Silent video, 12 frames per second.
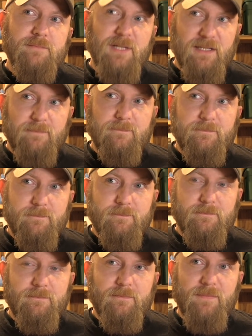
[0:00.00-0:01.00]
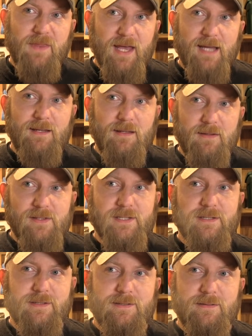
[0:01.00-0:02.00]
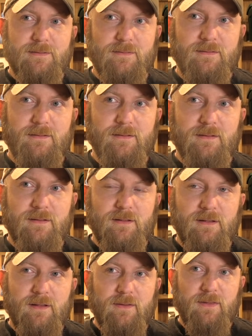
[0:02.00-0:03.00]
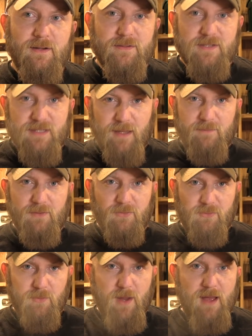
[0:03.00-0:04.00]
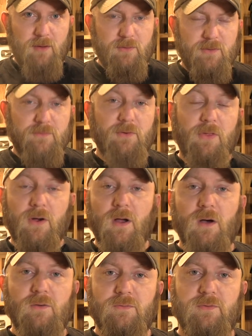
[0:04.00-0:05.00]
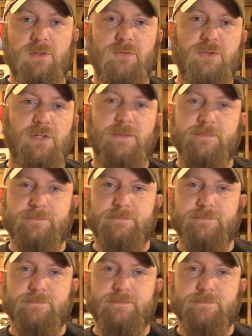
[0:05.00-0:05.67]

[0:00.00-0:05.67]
But that is their safest route for their own future.